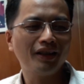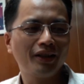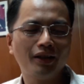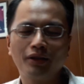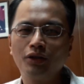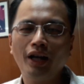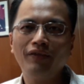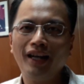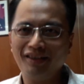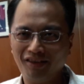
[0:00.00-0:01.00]
like you
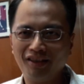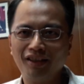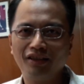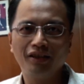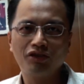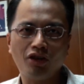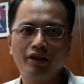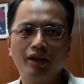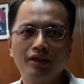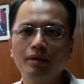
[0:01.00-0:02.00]
have STE, the
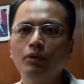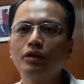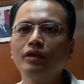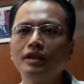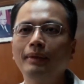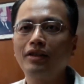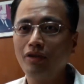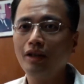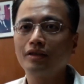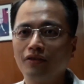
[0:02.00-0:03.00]
Samoa Tourism
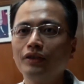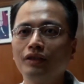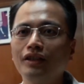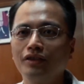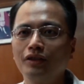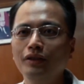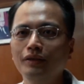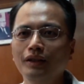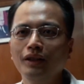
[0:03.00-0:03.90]
Exchange, a few days ago,